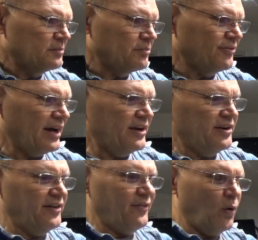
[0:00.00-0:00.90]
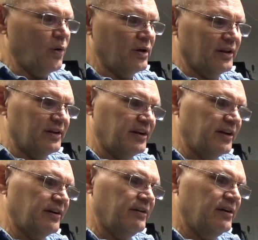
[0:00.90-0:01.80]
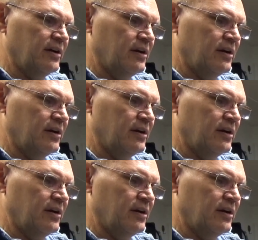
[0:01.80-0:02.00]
provided enough oil in here